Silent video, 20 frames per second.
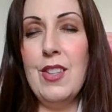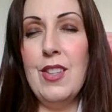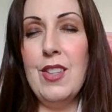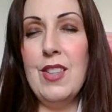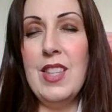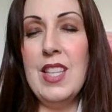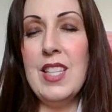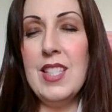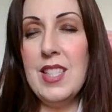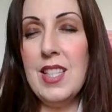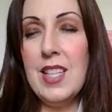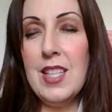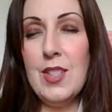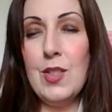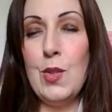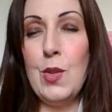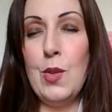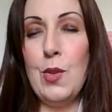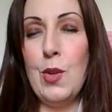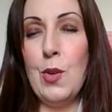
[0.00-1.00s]
This
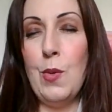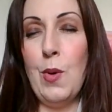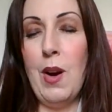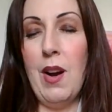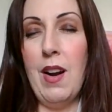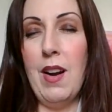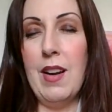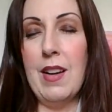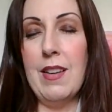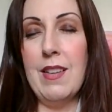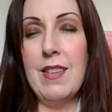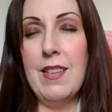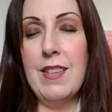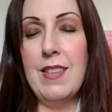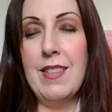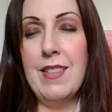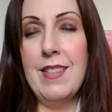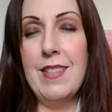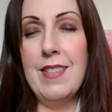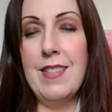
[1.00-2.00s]
is who you are.
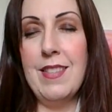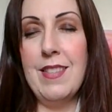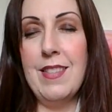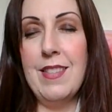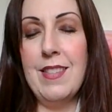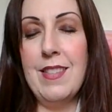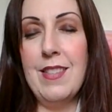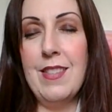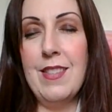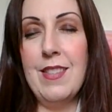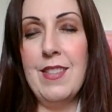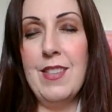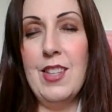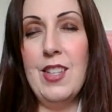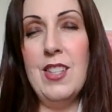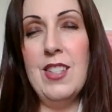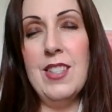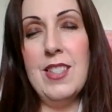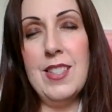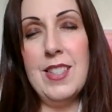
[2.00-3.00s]

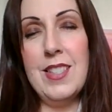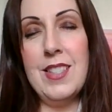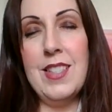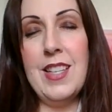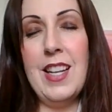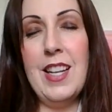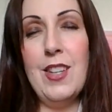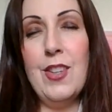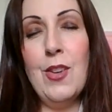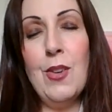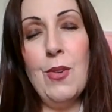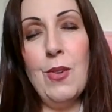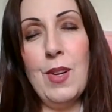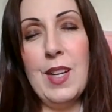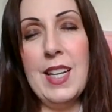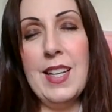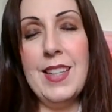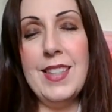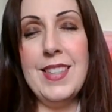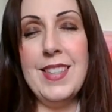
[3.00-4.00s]
You just ignore
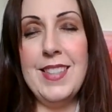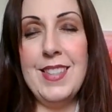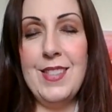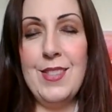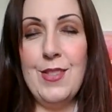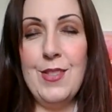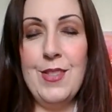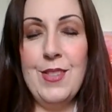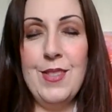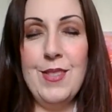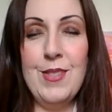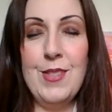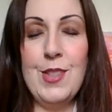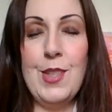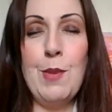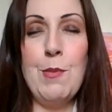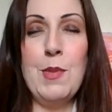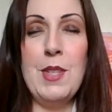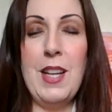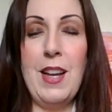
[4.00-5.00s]
it
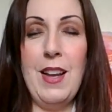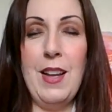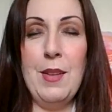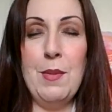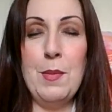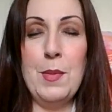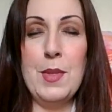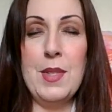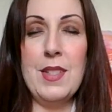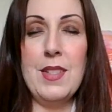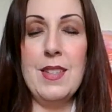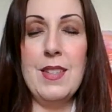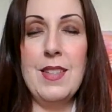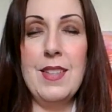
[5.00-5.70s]
sometimes.